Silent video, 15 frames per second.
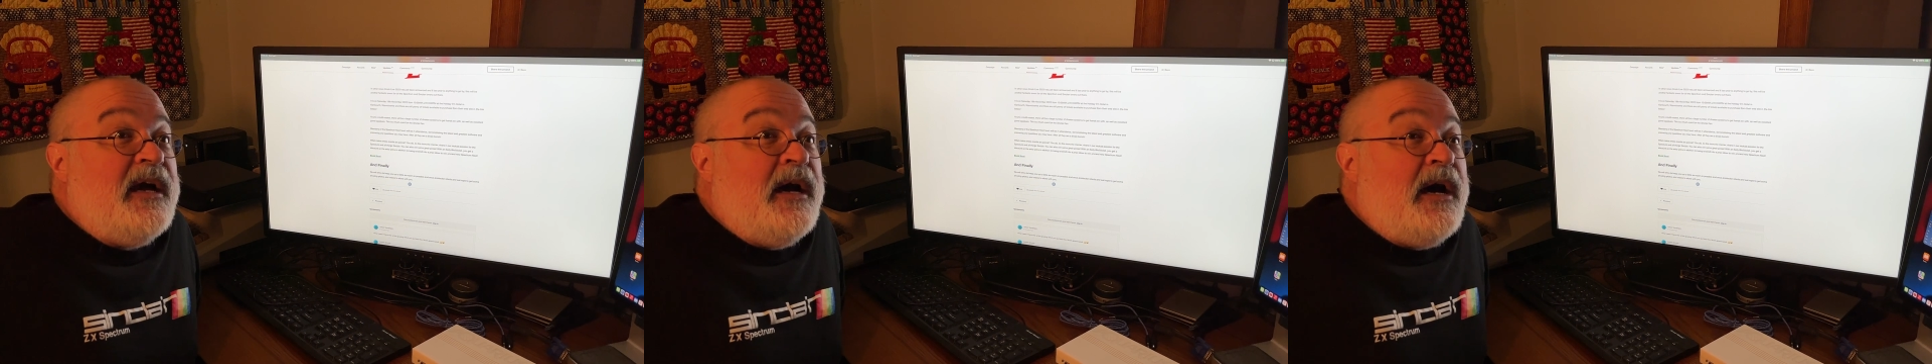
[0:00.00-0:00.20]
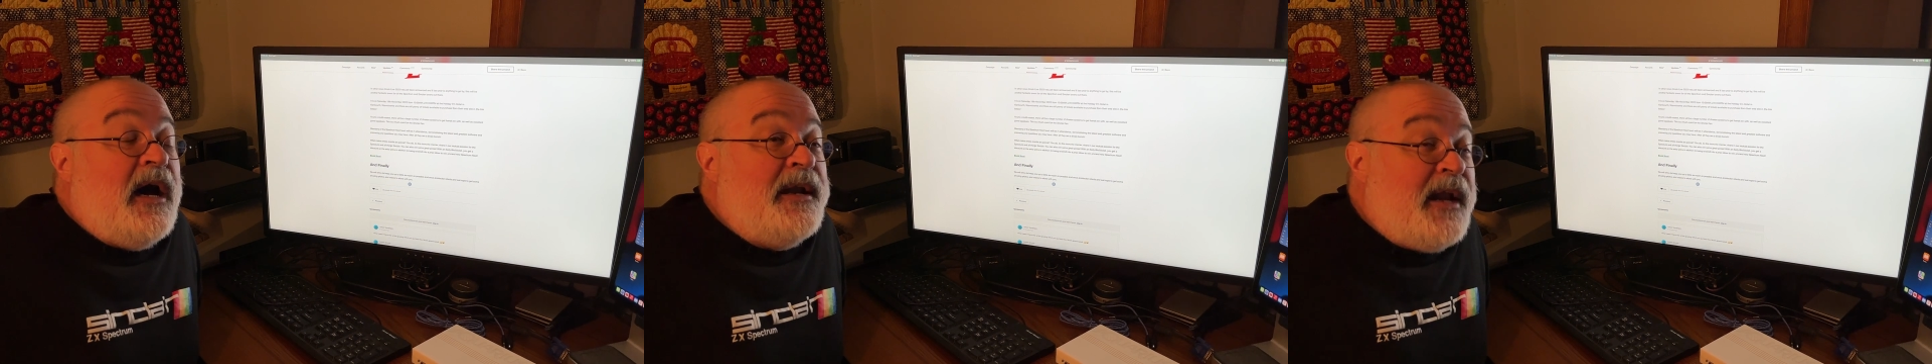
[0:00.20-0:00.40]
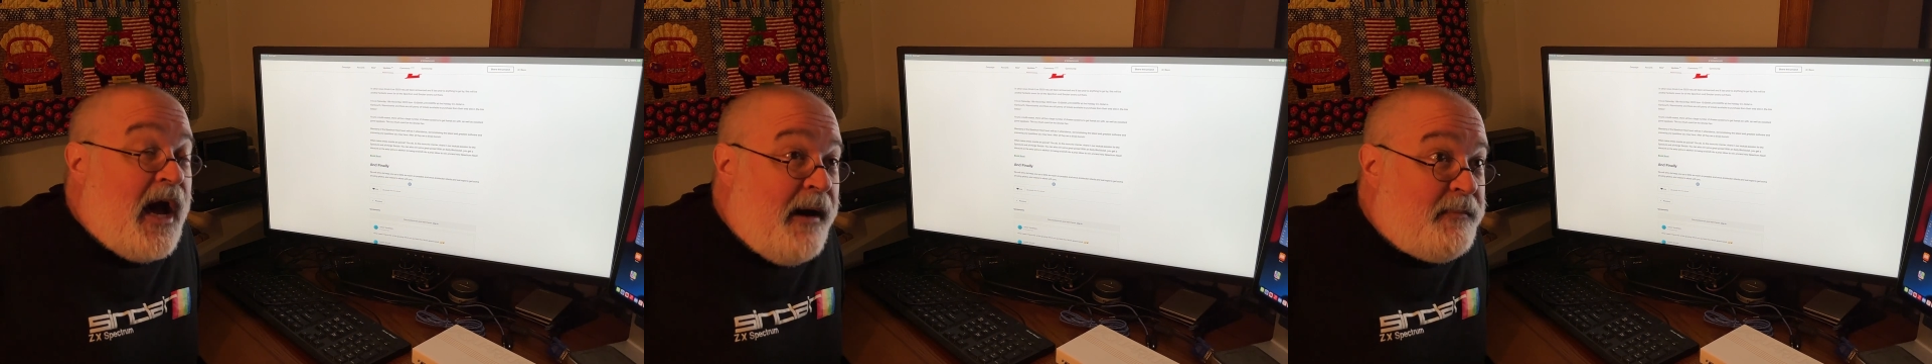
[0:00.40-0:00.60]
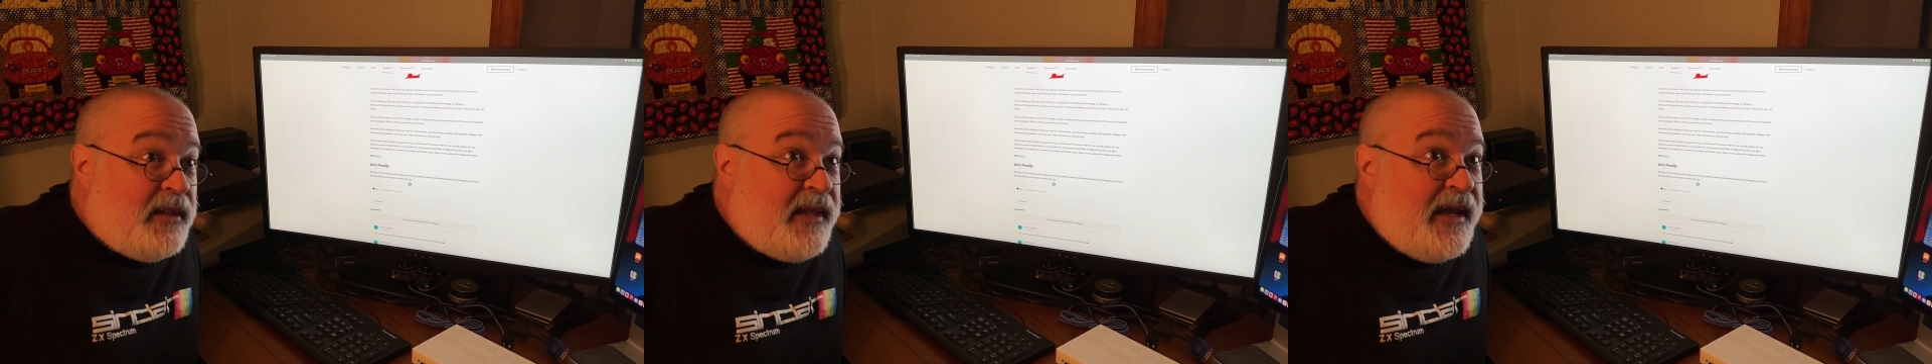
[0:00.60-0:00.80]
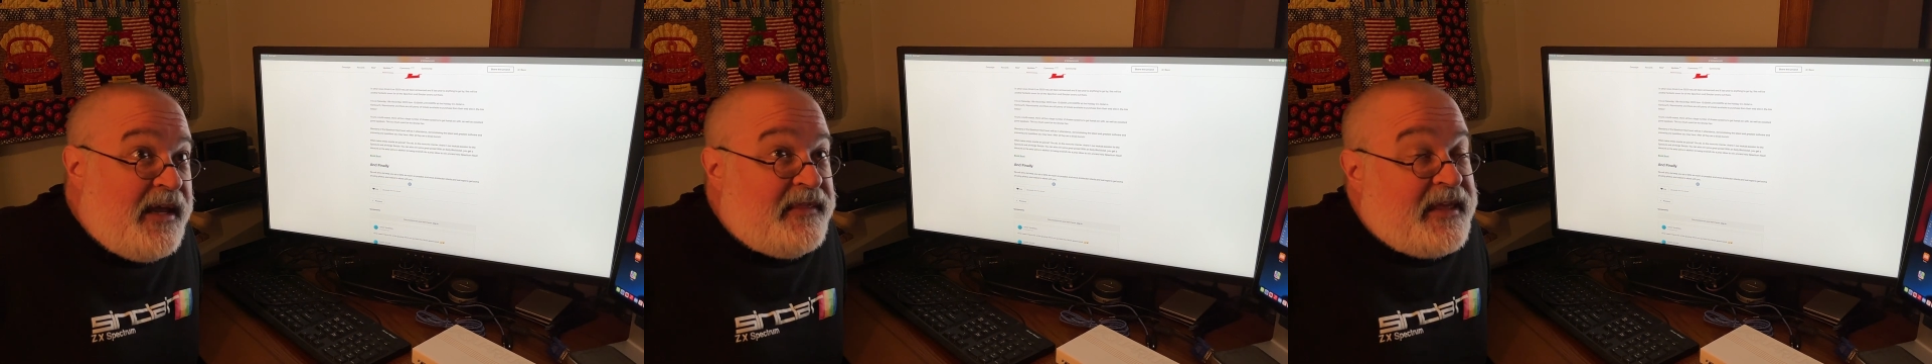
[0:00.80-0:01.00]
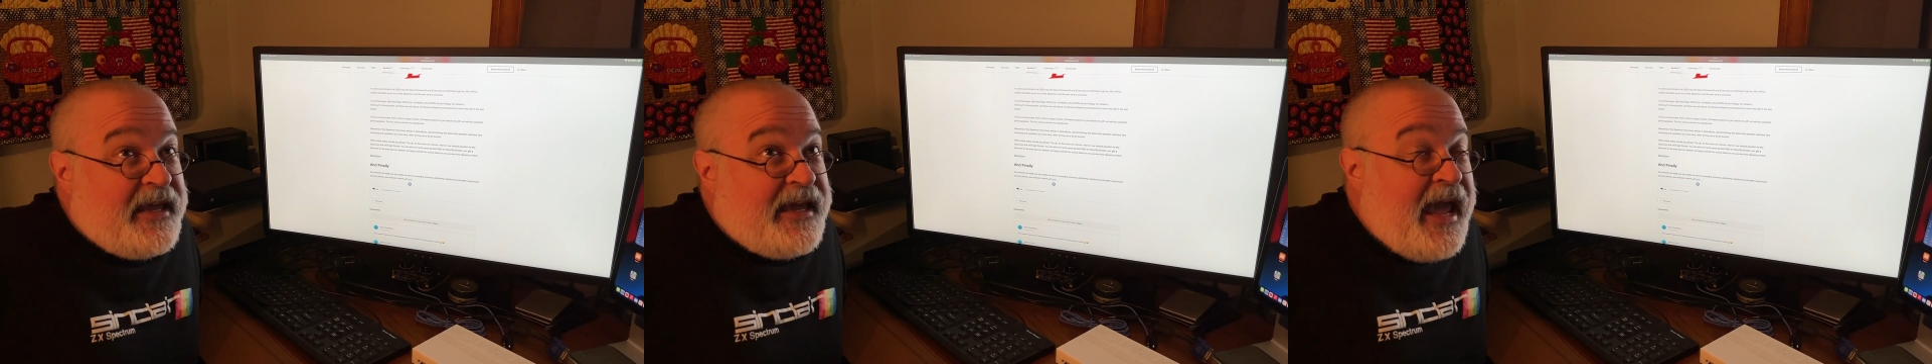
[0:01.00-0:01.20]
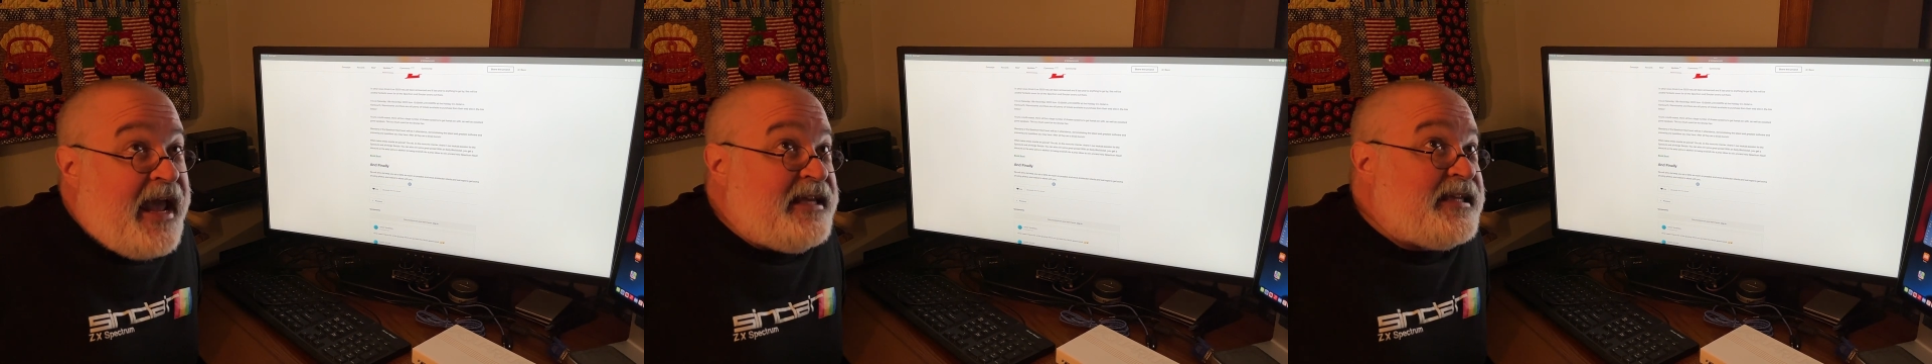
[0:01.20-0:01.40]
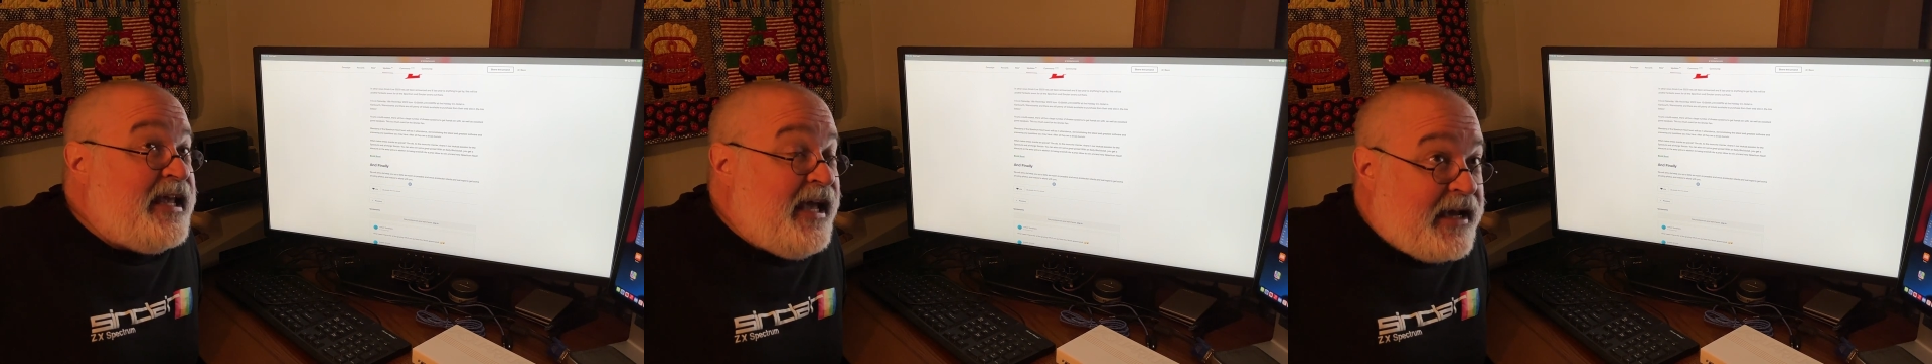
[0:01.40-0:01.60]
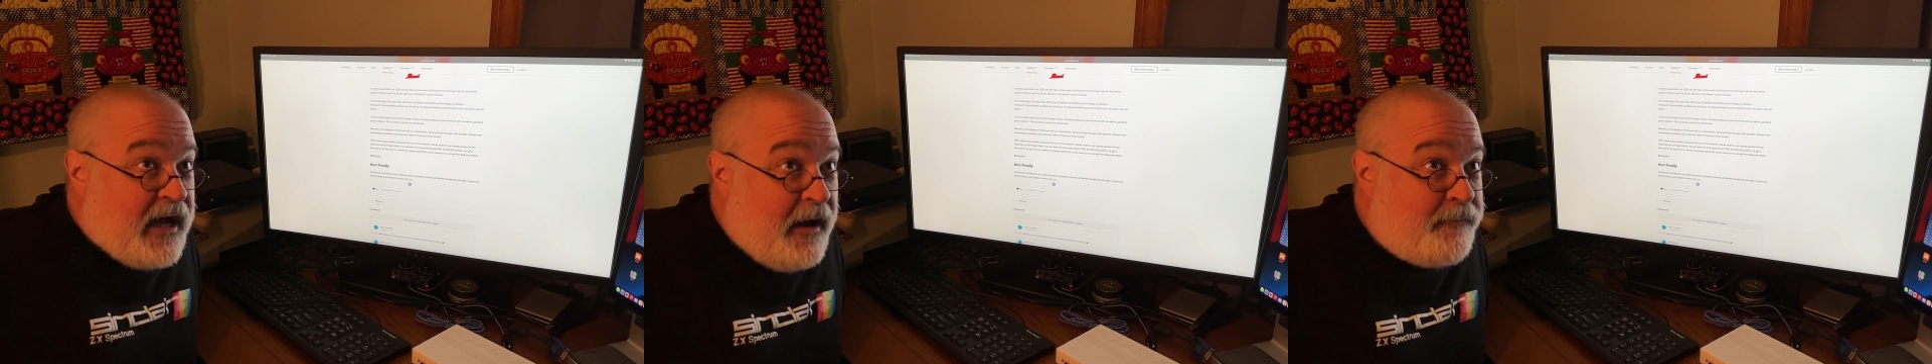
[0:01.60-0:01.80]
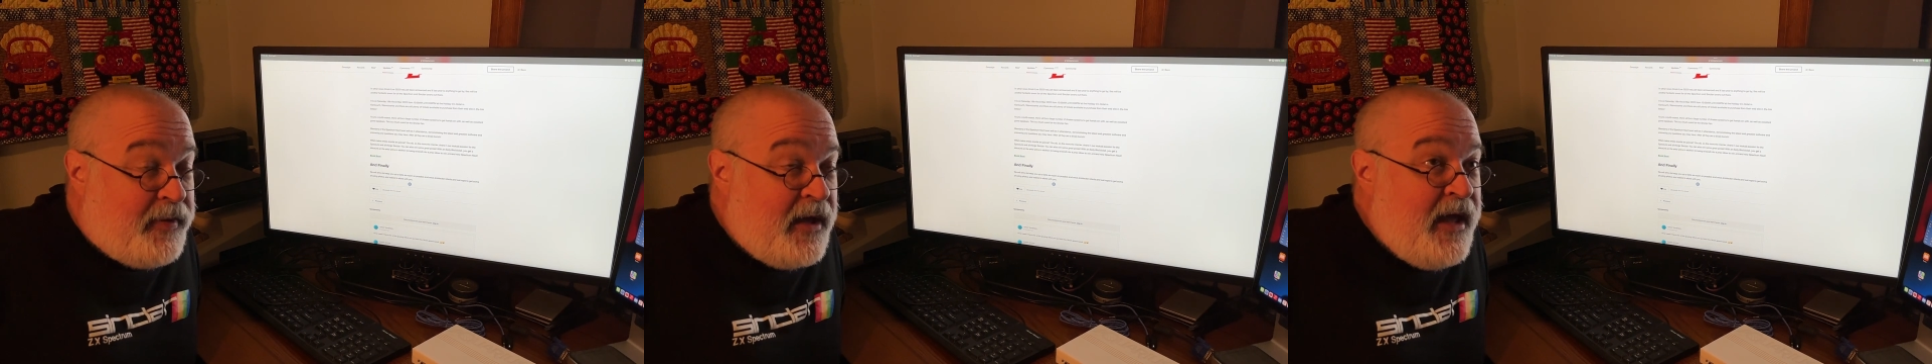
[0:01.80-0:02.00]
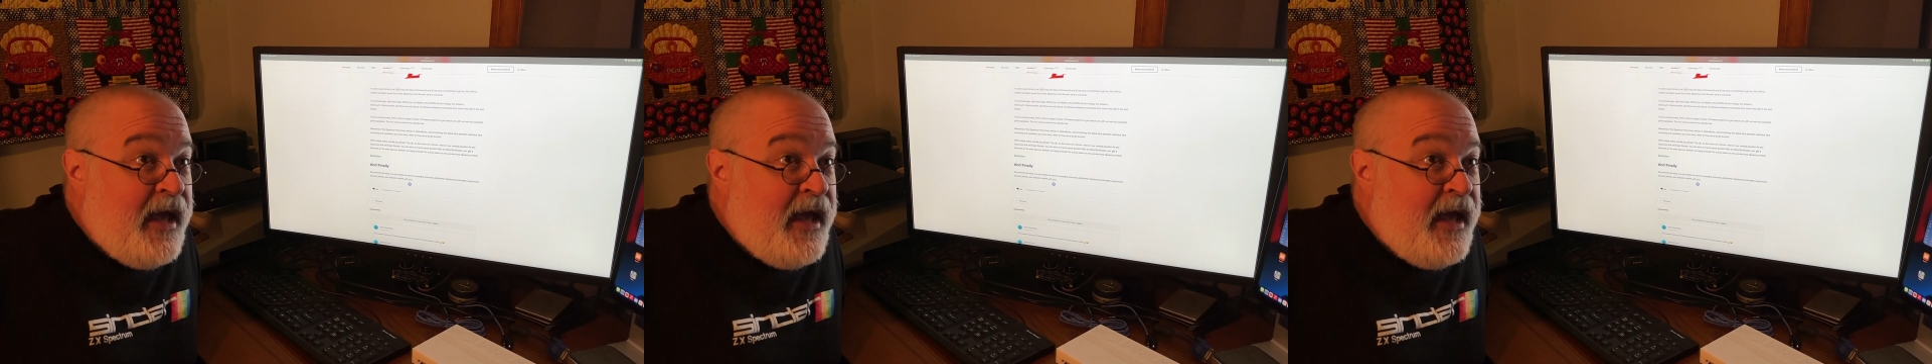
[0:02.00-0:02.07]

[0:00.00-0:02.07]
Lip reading: anomaly, the case hiccup,